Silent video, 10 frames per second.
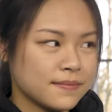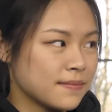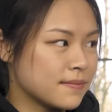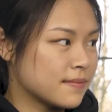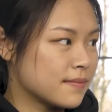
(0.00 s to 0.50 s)

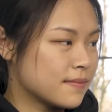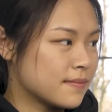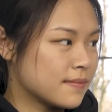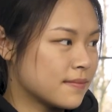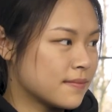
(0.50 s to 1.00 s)

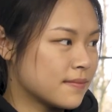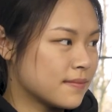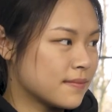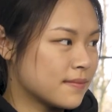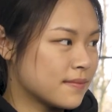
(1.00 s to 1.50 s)

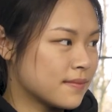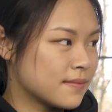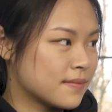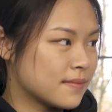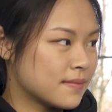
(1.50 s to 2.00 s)

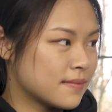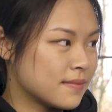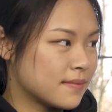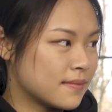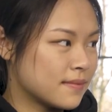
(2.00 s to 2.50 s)

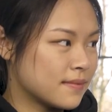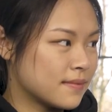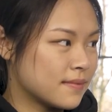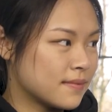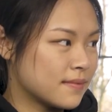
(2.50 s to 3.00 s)
(not speaking)